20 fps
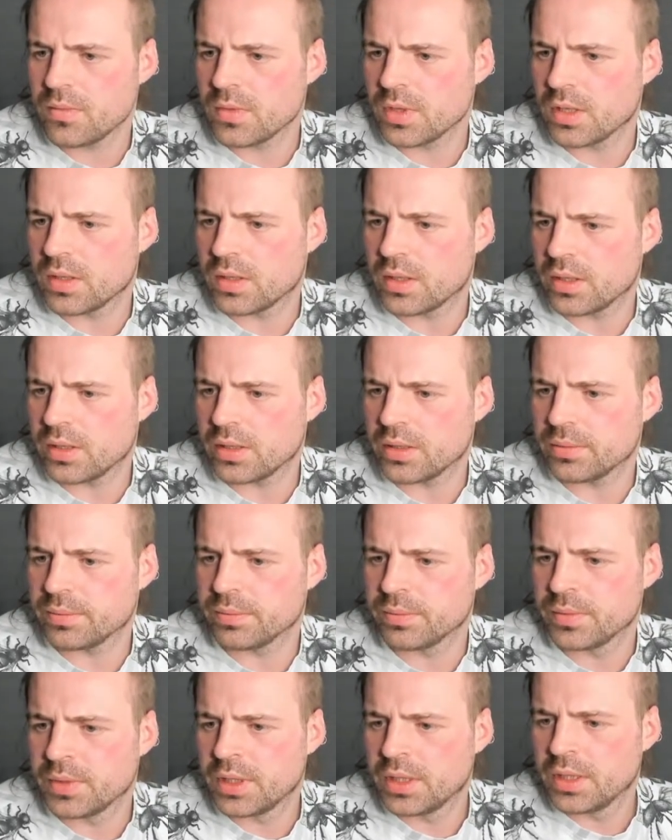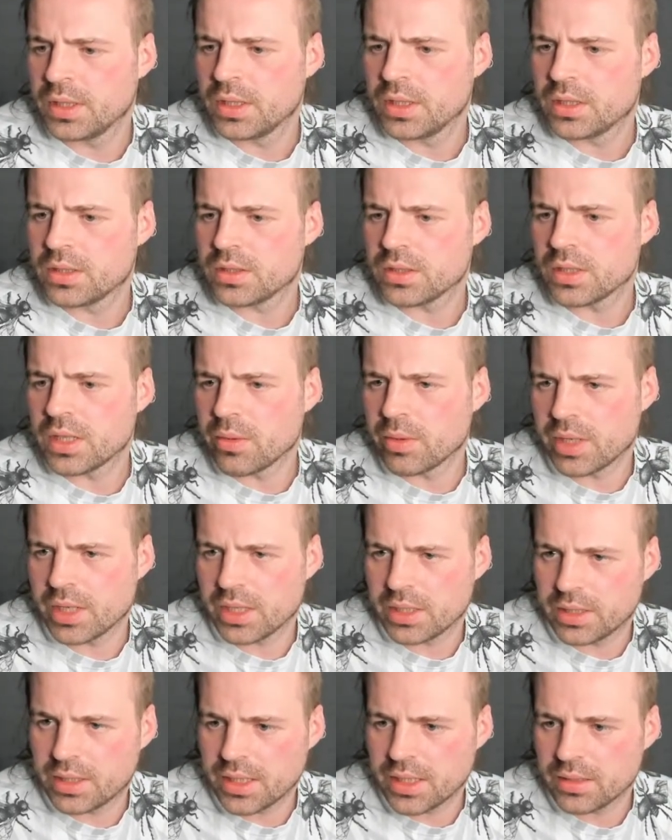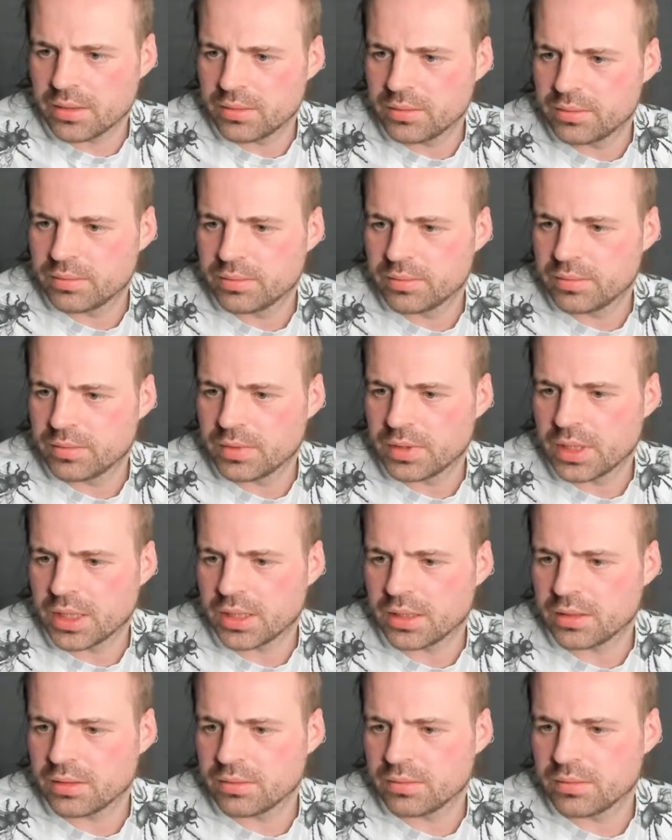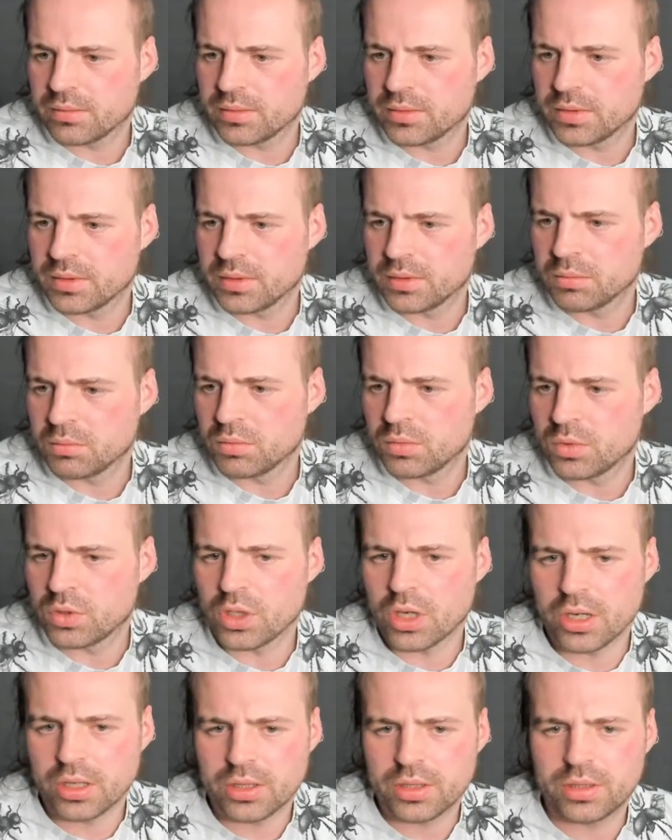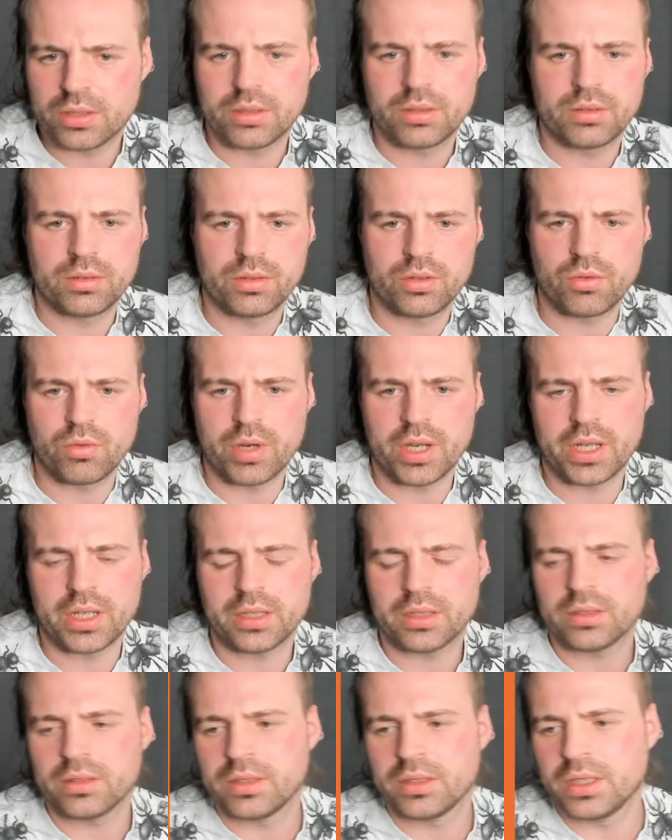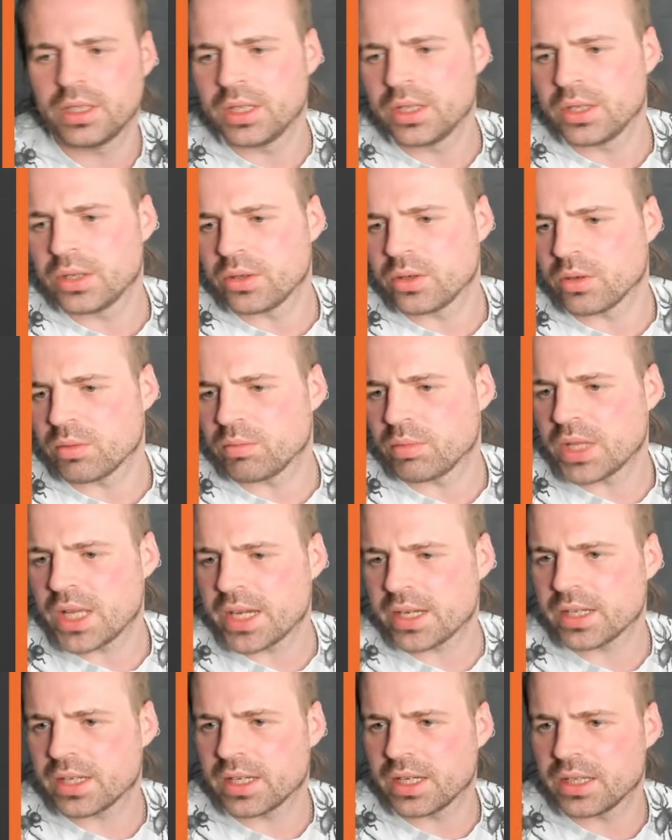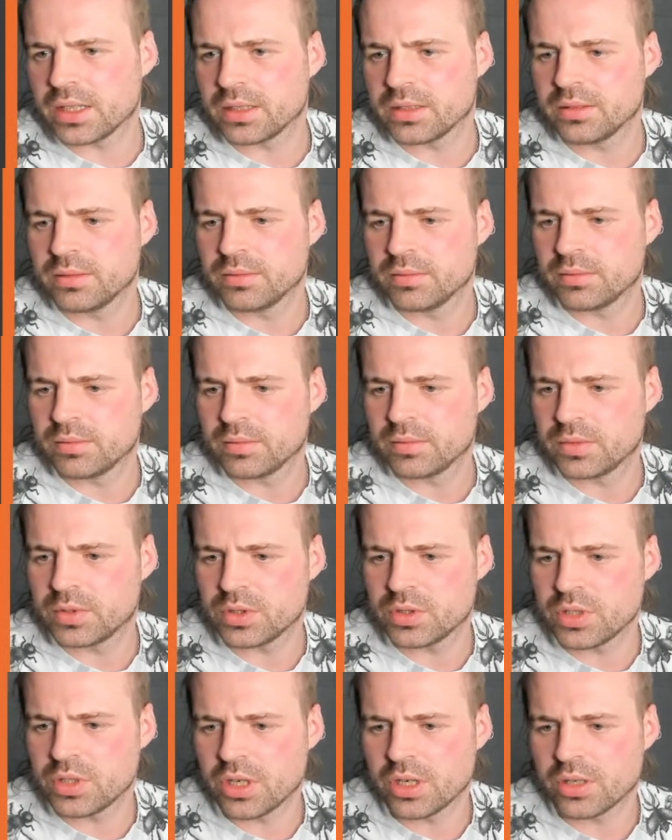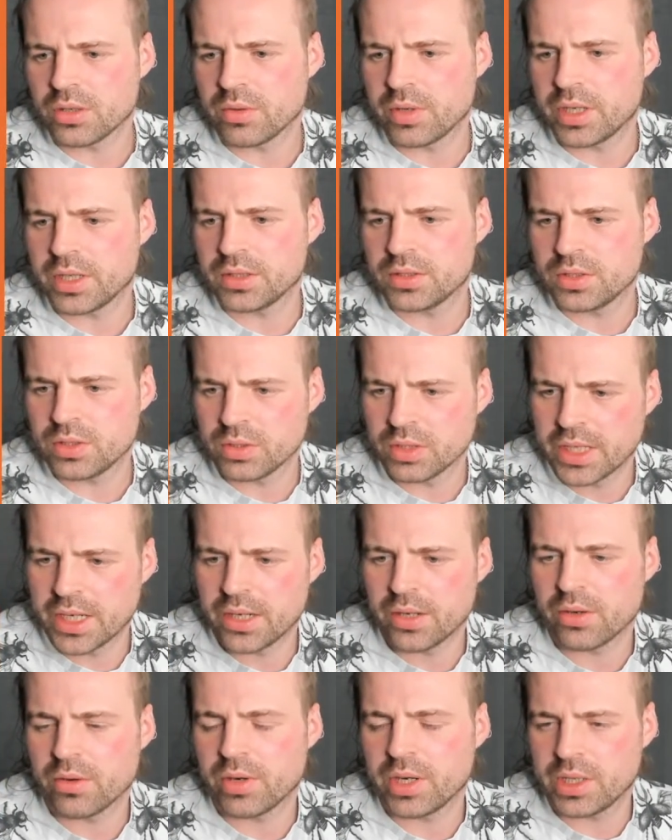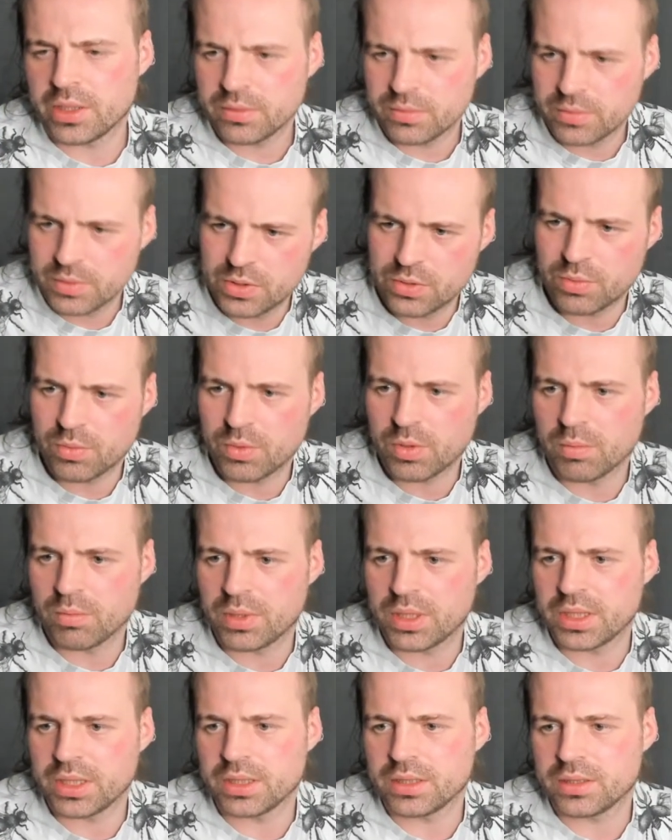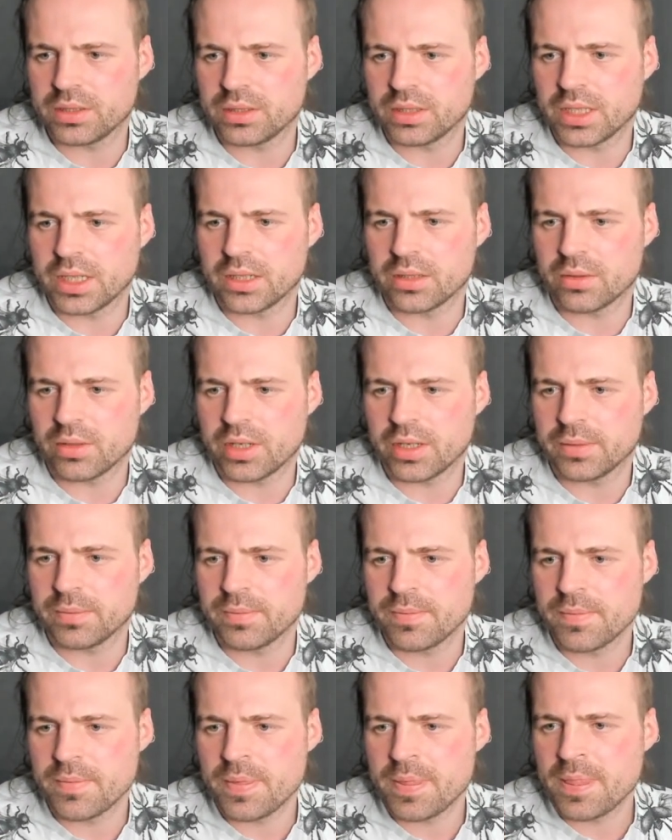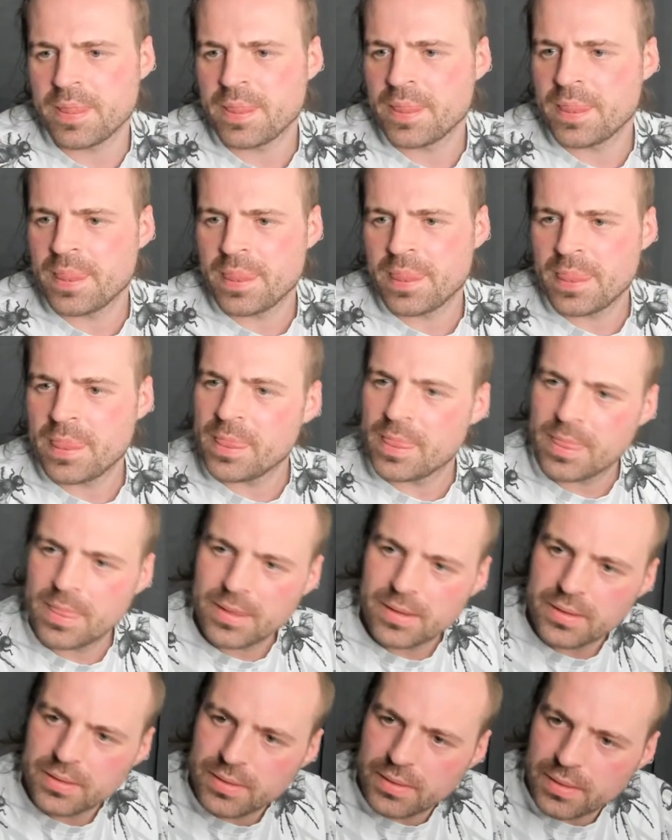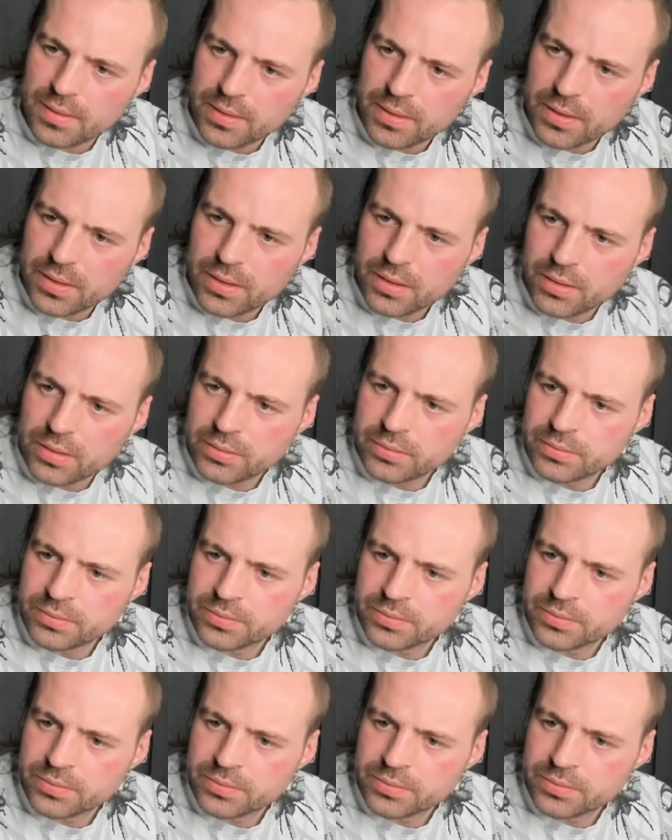There you go. So now we get that like dark gray or black again to dark gray to lighter gray to complete light gray. There you go.